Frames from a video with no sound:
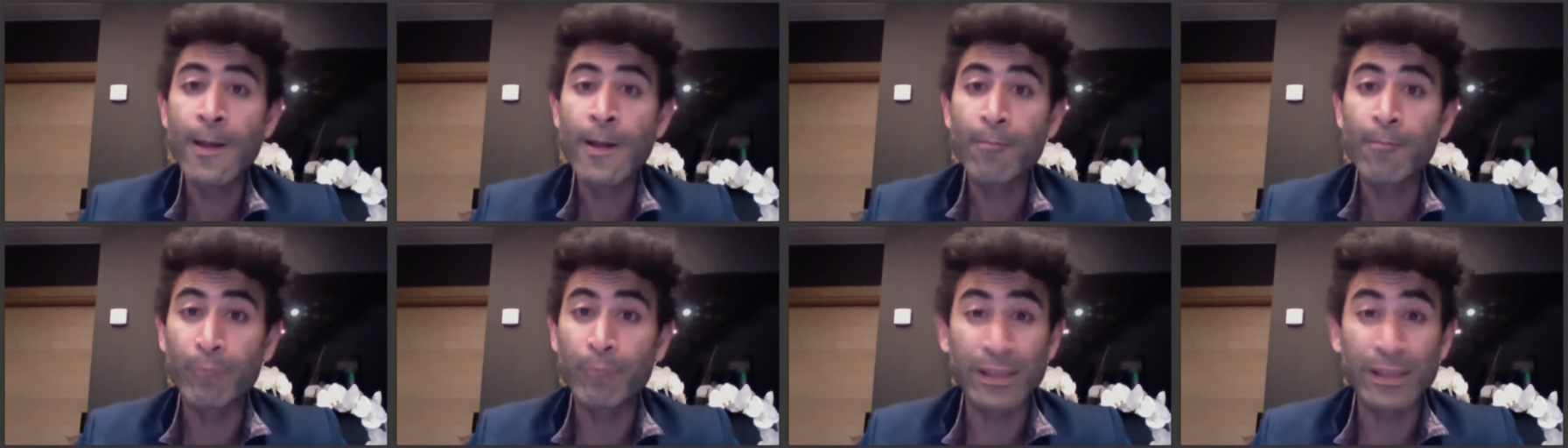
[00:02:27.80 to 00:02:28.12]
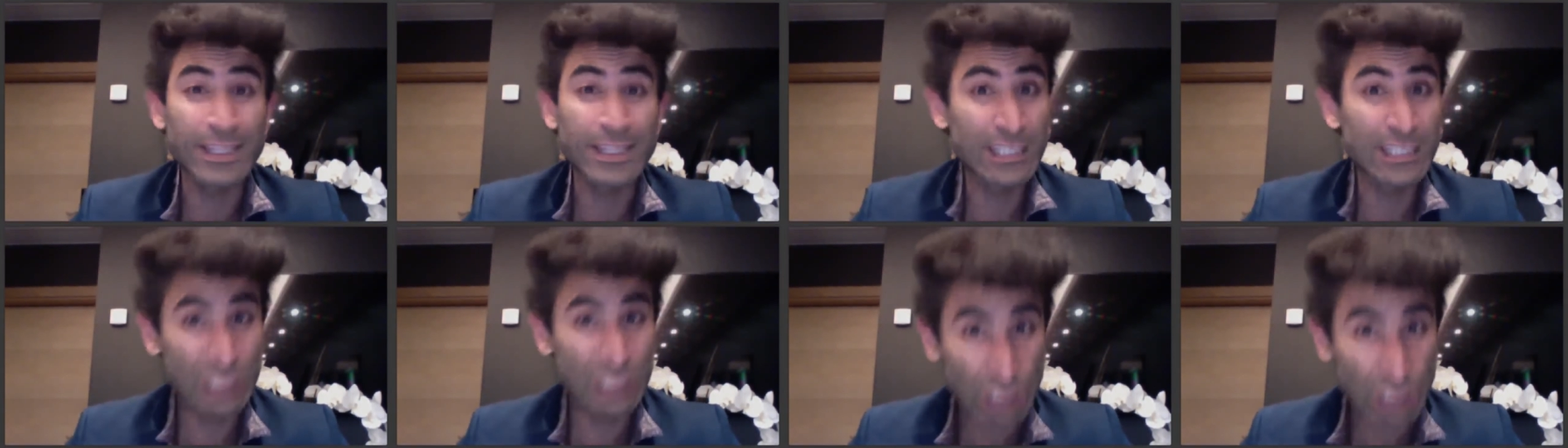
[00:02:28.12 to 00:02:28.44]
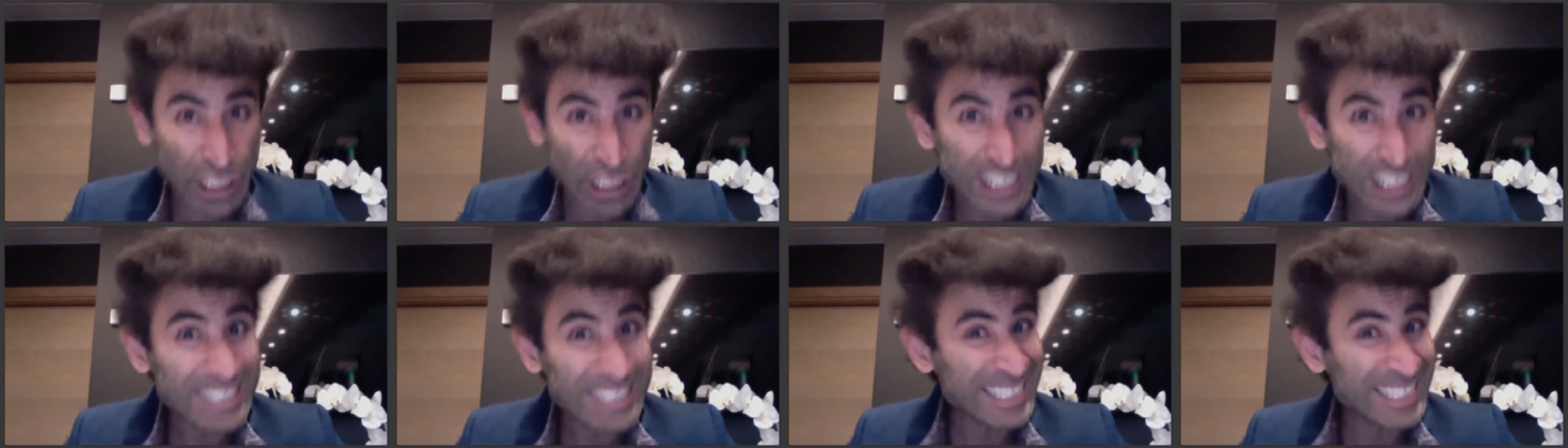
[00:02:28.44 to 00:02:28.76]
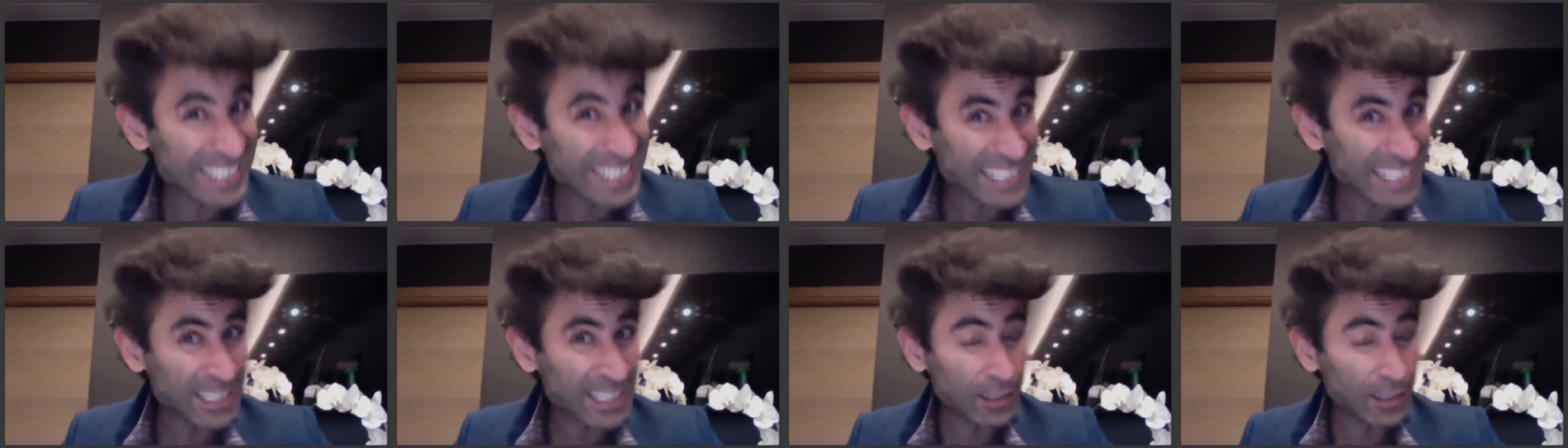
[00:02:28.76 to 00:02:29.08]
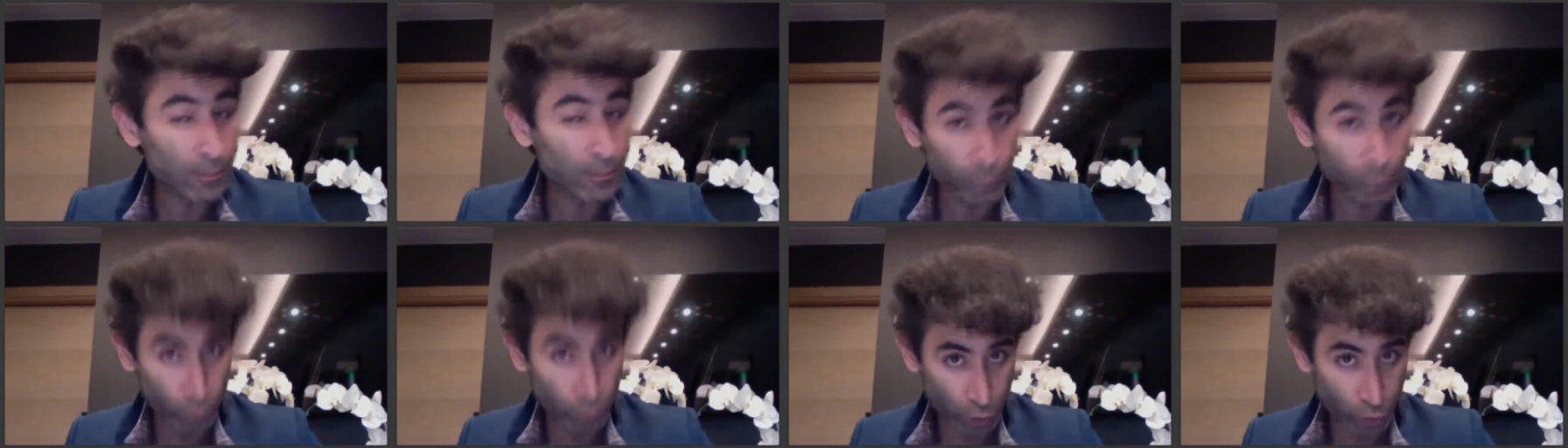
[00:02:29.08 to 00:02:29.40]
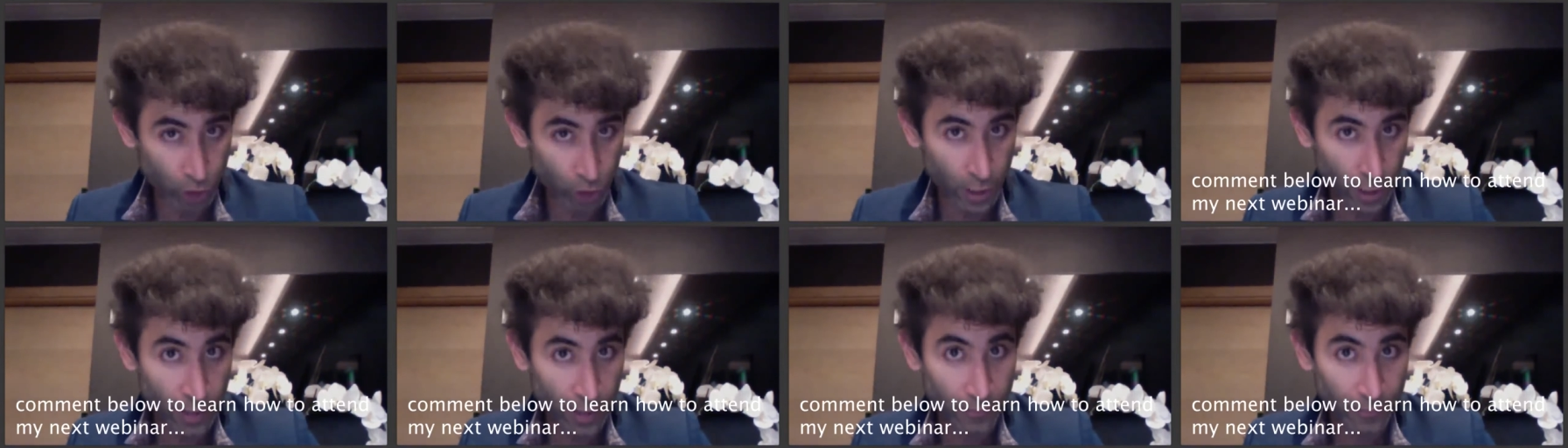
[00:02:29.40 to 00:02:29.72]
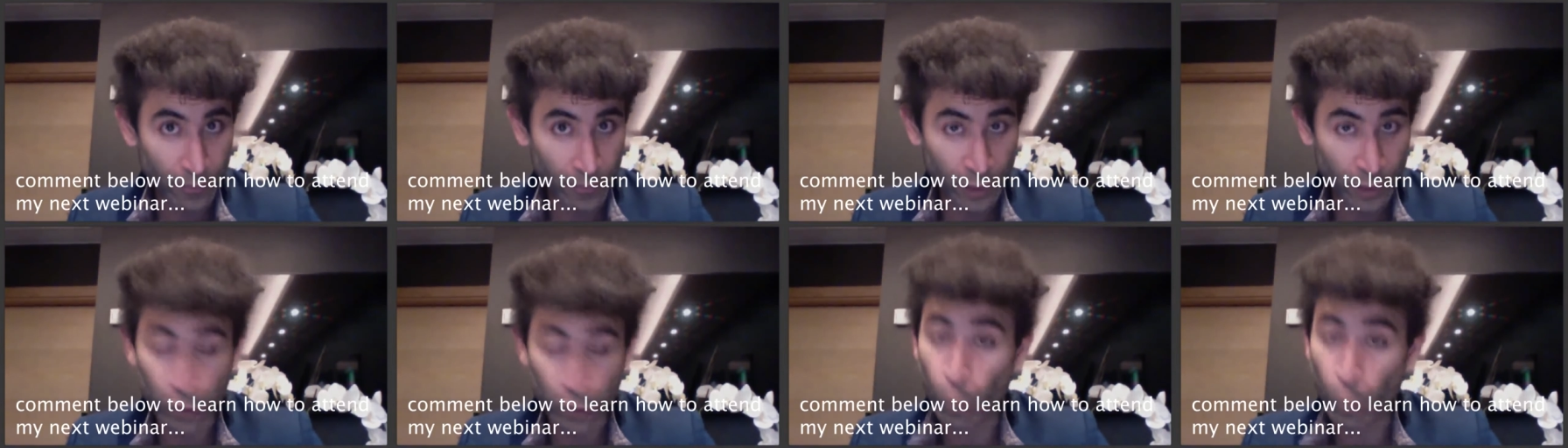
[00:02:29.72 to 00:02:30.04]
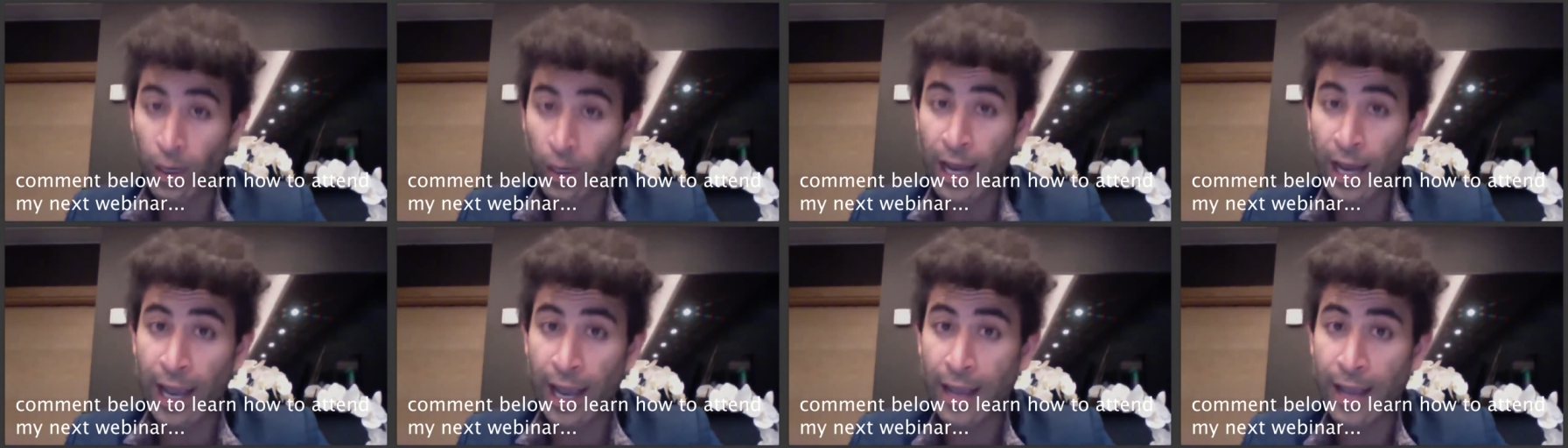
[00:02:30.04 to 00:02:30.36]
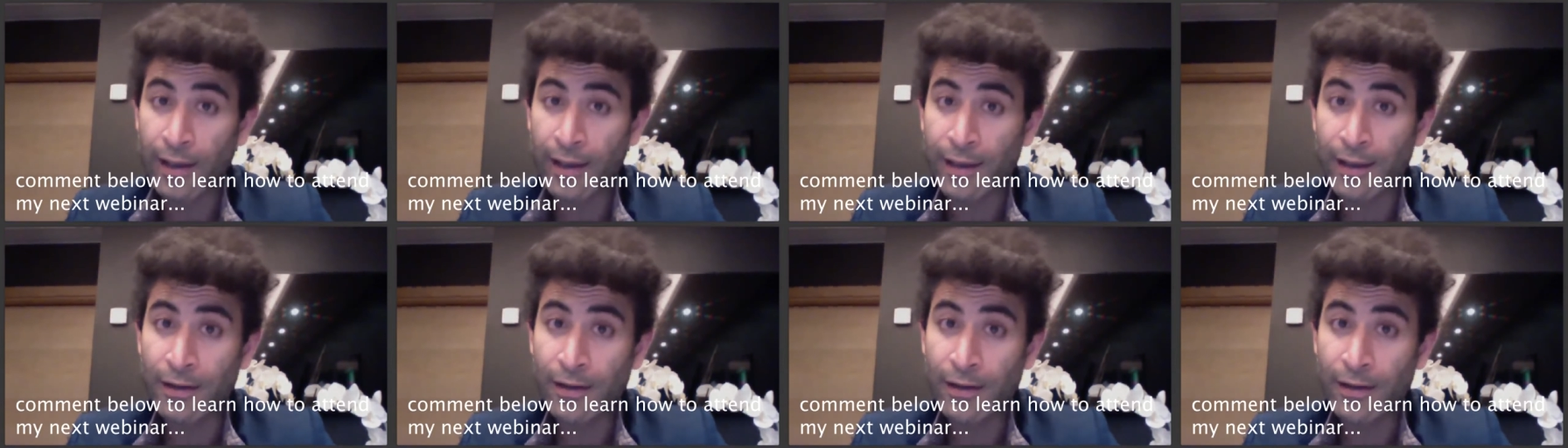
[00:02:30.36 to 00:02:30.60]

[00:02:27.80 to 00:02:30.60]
But the GT kombucha is what I